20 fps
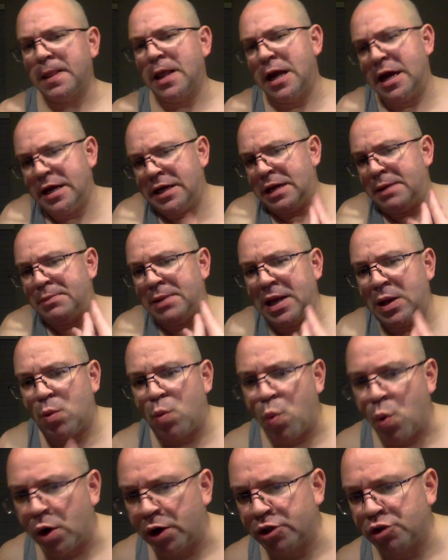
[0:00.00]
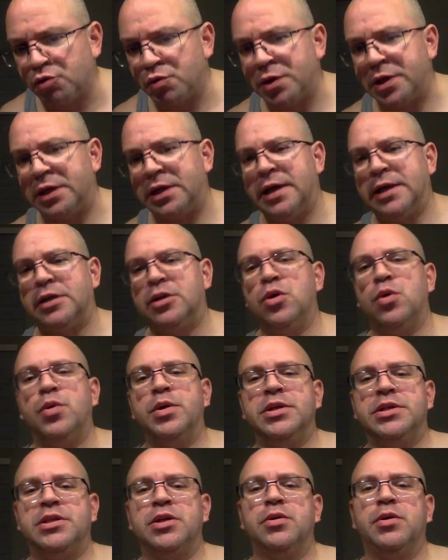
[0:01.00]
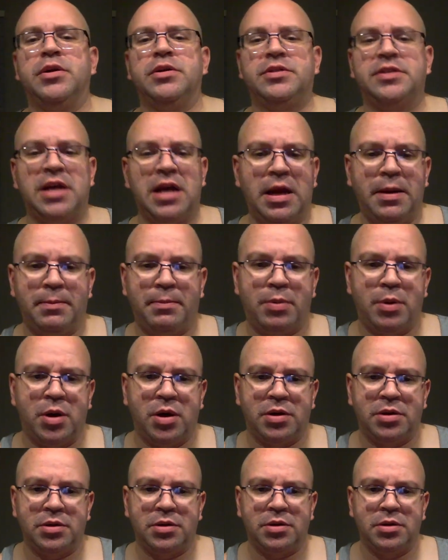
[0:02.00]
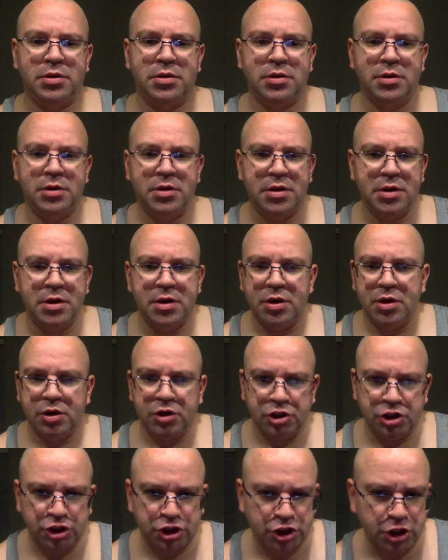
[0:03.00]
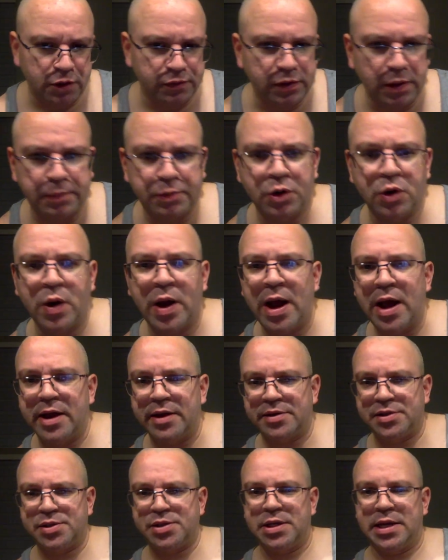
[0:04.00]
and I'm like wondering, like, yo, is there a tampon shoved up your ass?